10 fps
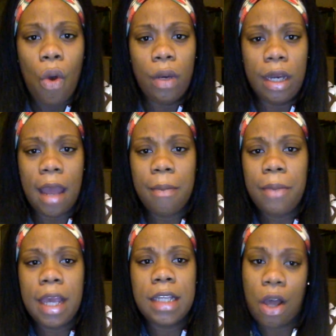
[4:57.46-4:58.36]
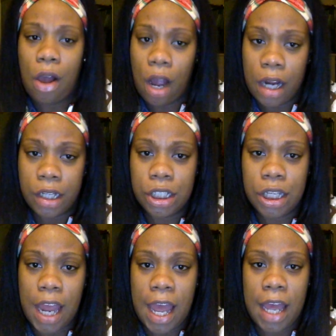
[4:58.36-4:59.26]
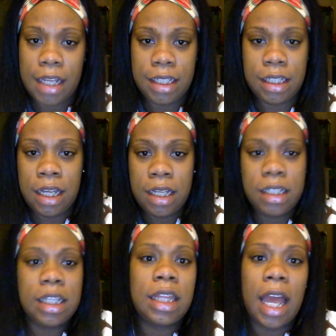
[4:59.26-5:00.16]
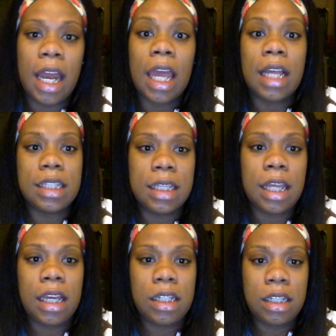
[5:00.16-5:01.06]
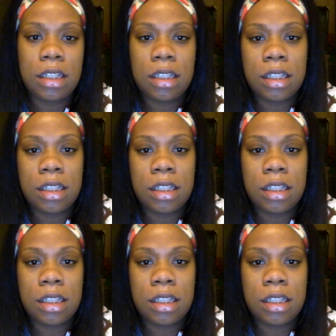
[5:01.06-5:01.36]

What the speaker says: would not be as harsh as synthetic insulation.